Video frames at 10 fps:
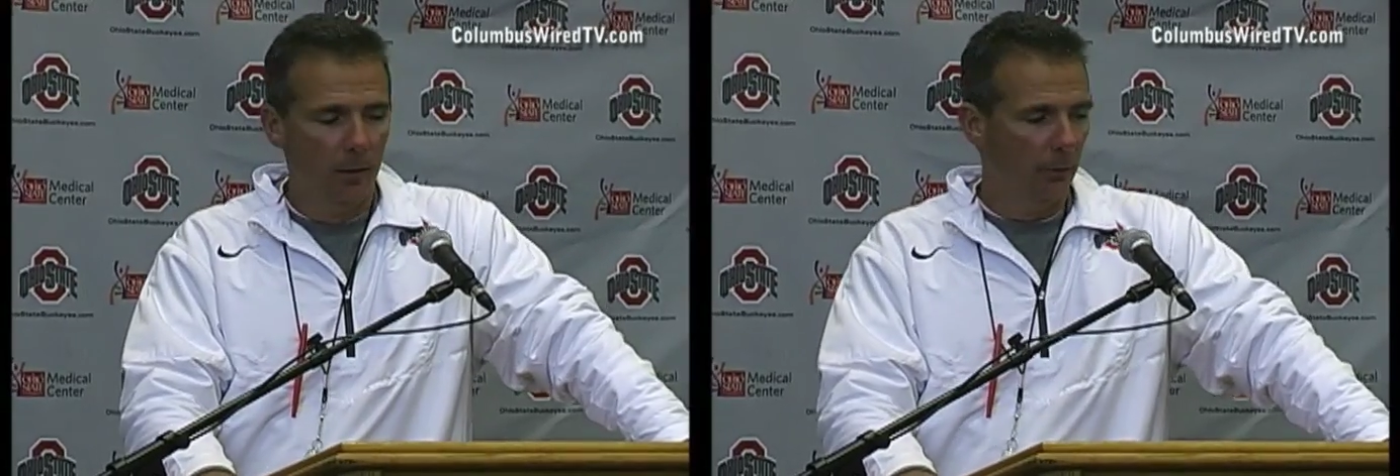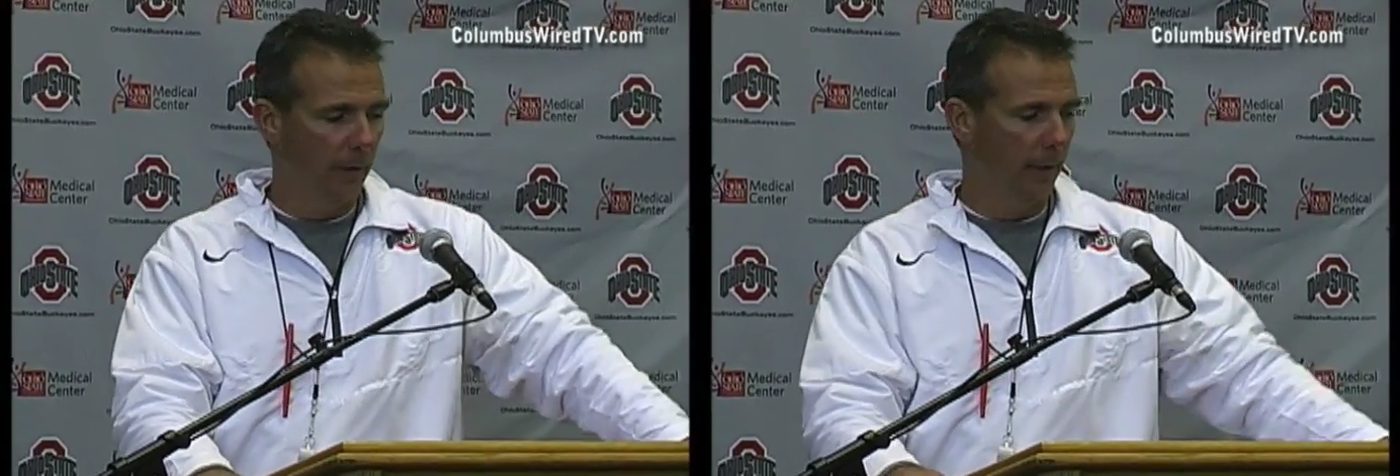
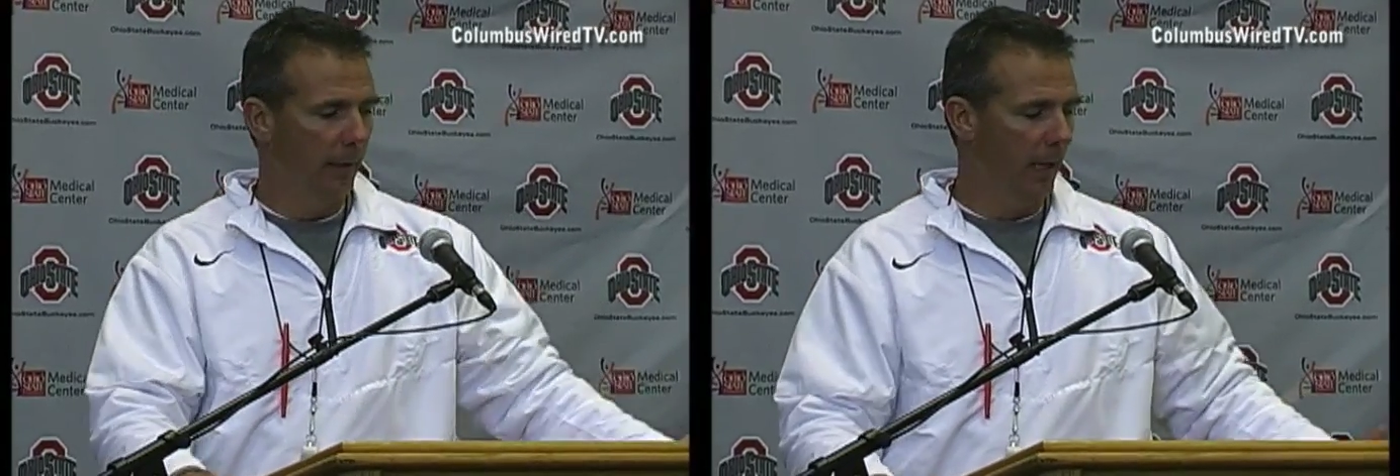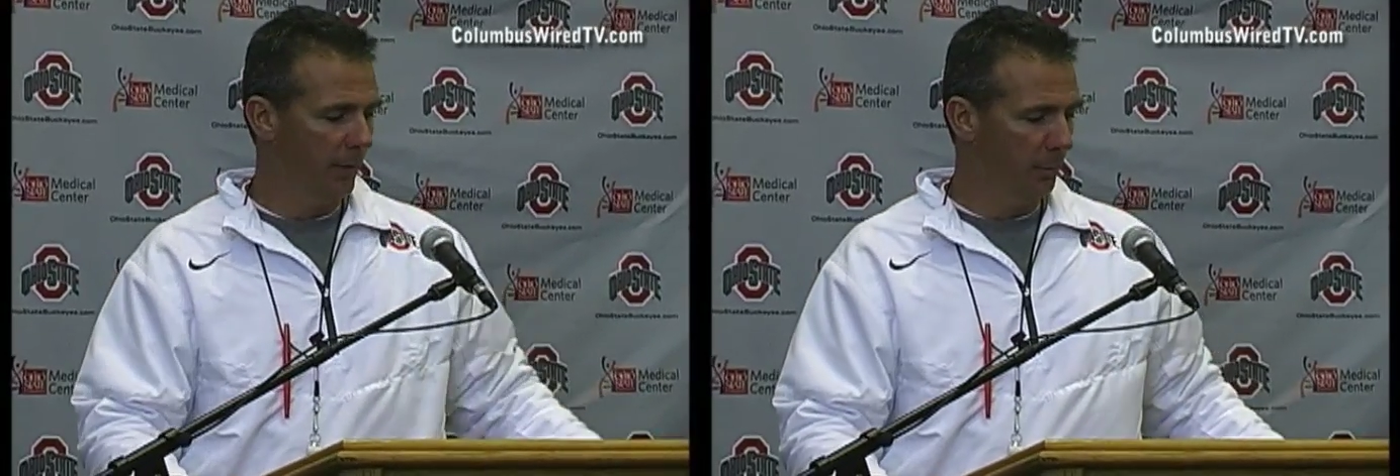Over
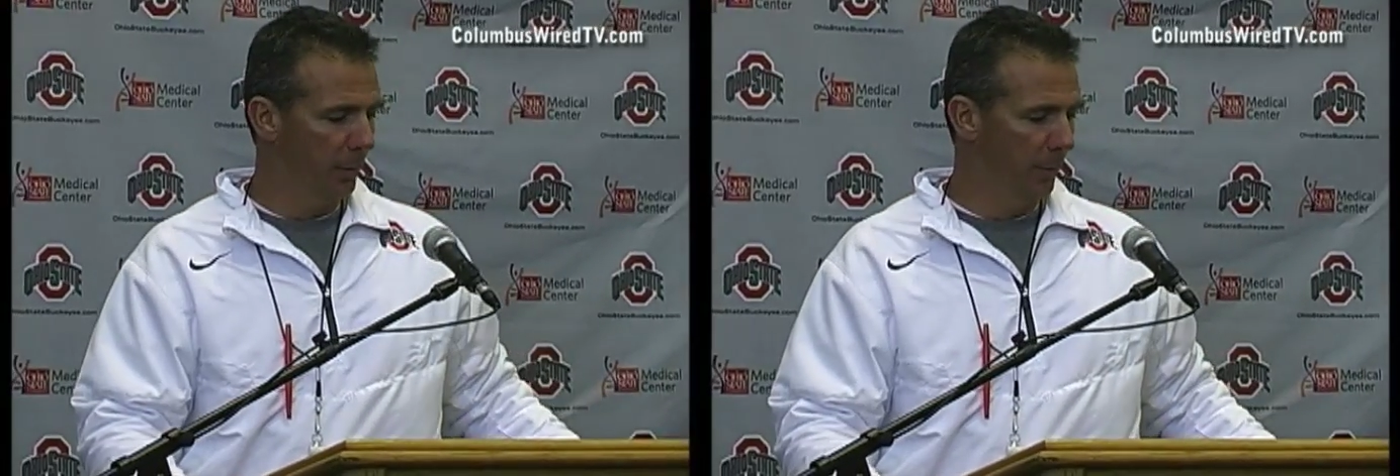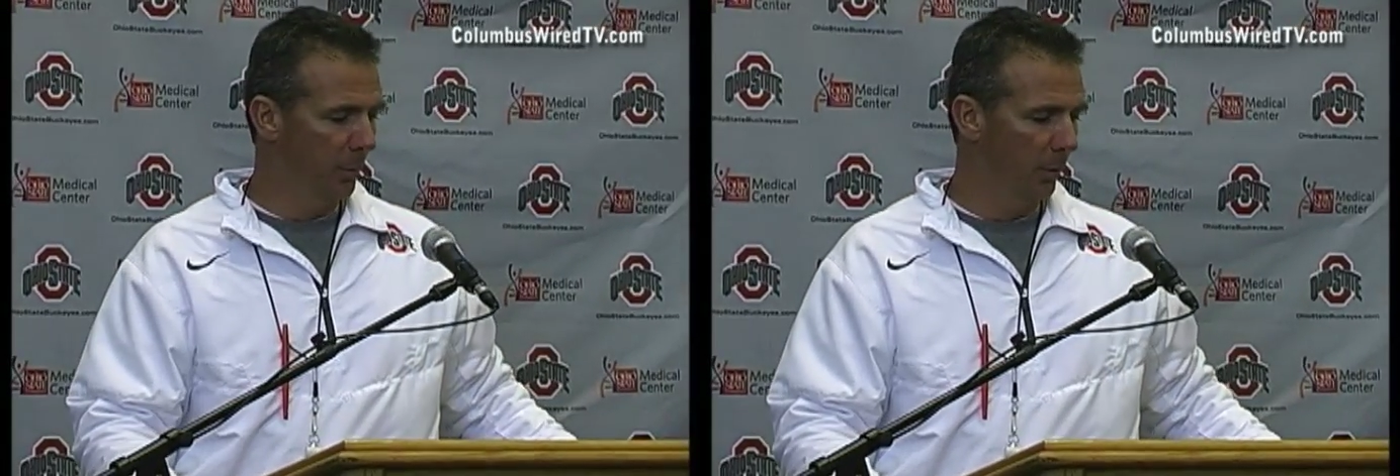80,000
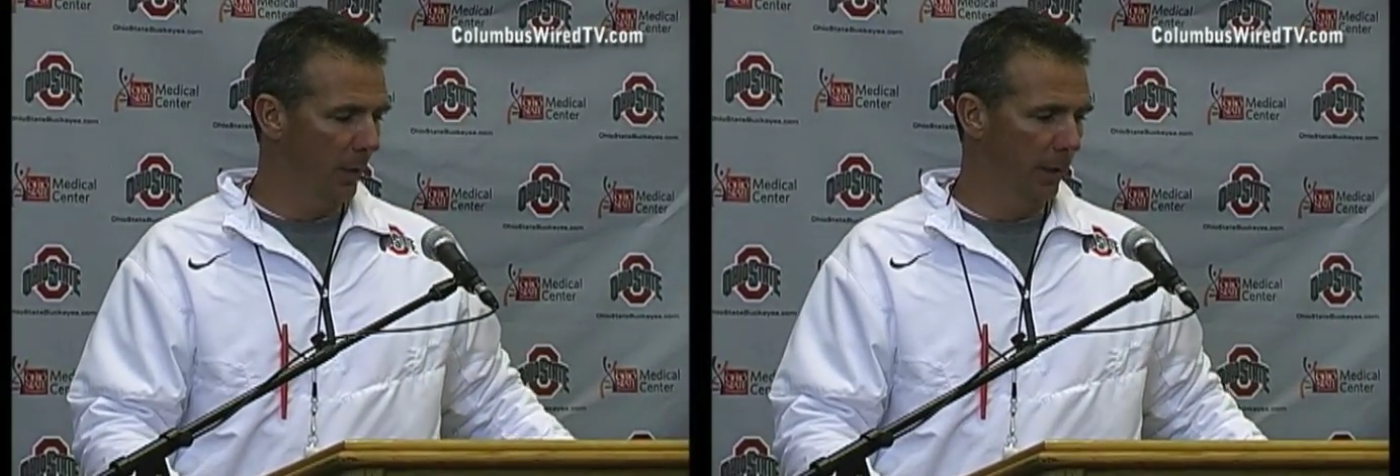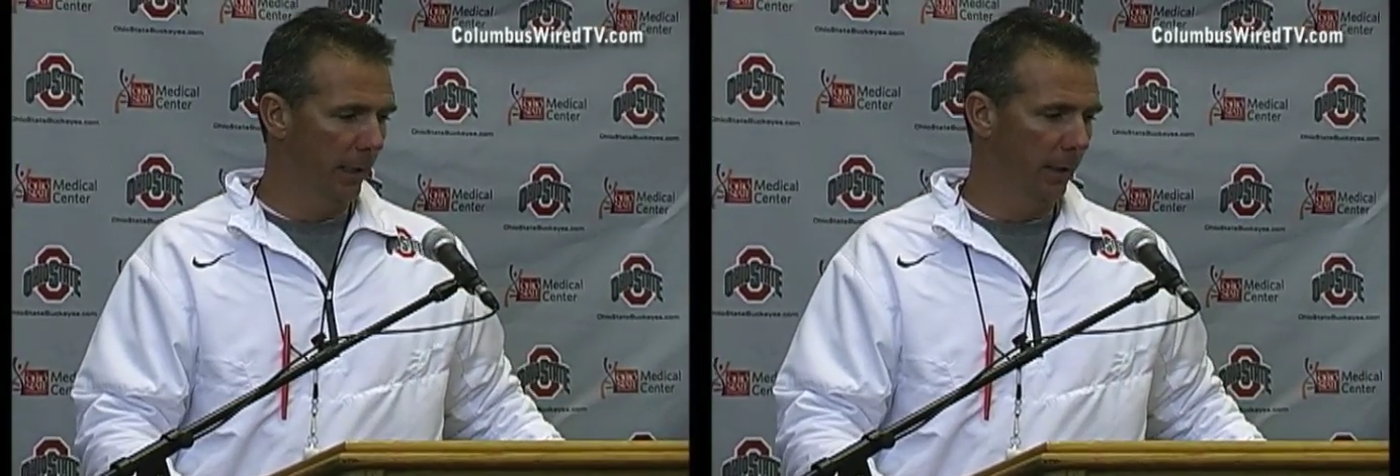people
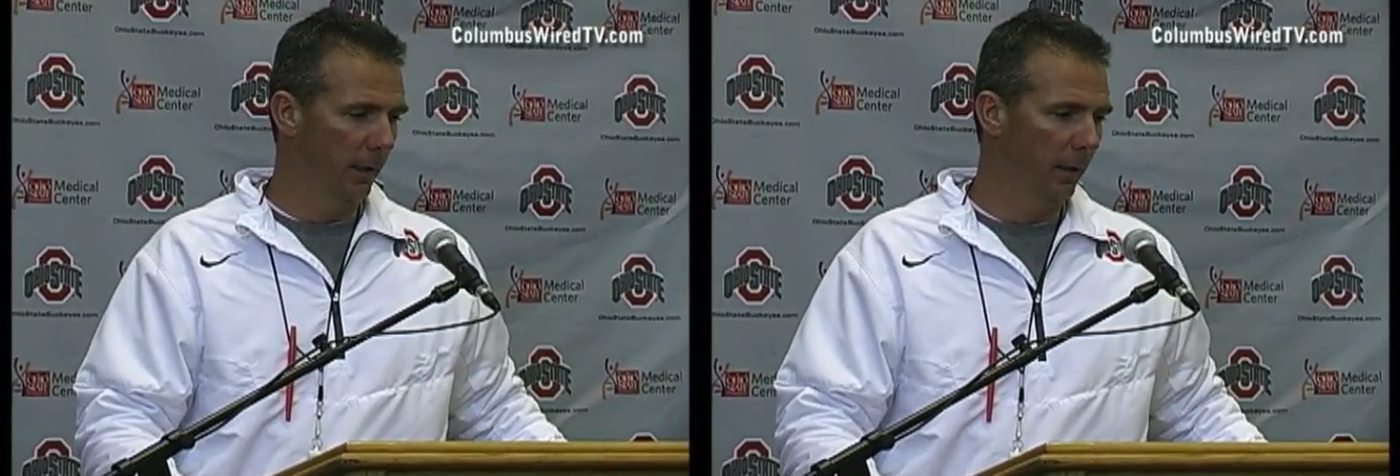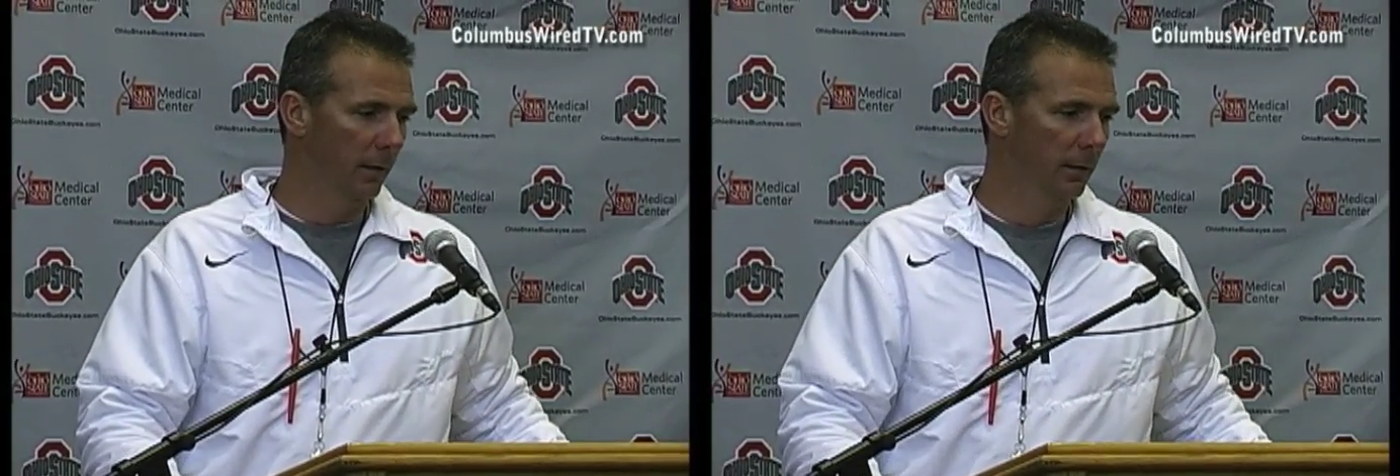on
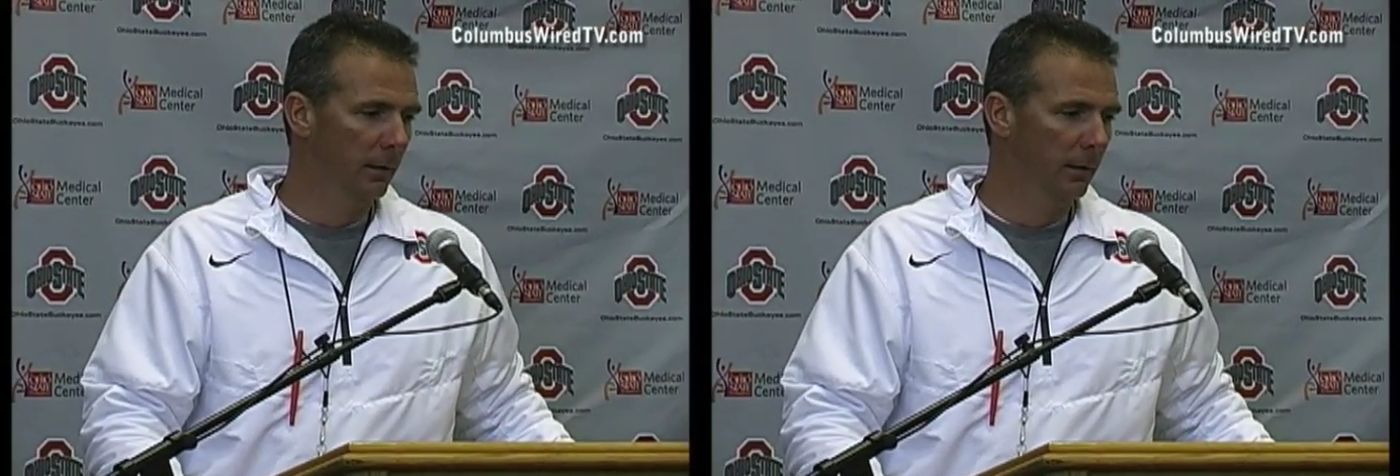a,